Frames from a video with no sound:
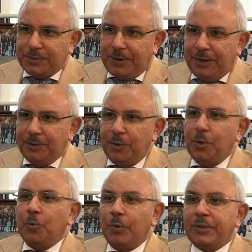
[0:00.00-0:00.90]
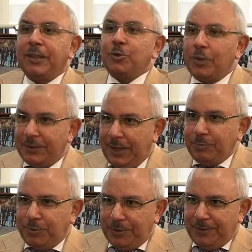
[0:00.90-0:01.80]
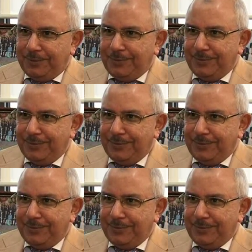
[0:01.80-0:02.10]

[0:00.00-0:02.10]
right, we tend to adapt to it.